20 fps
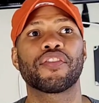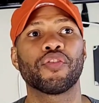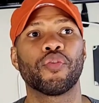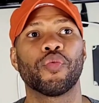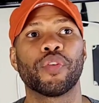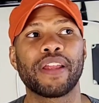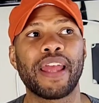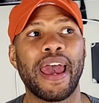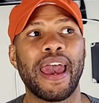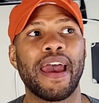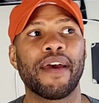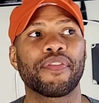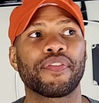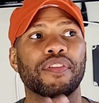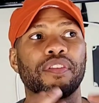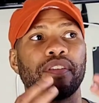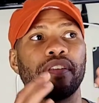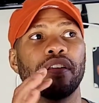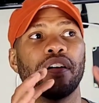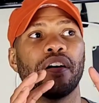or when I
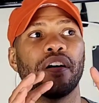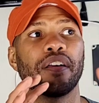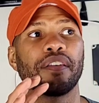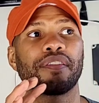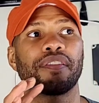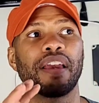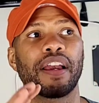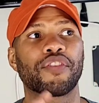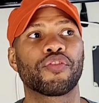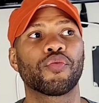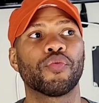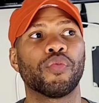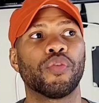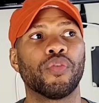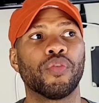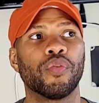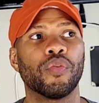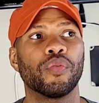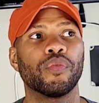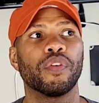have
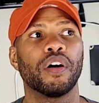sexual